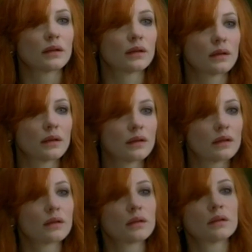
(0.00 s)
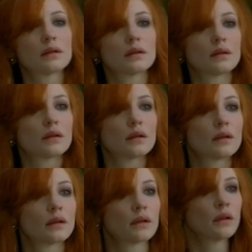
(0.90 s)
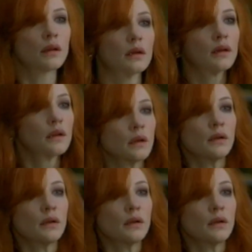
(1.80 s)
Nobody speaks.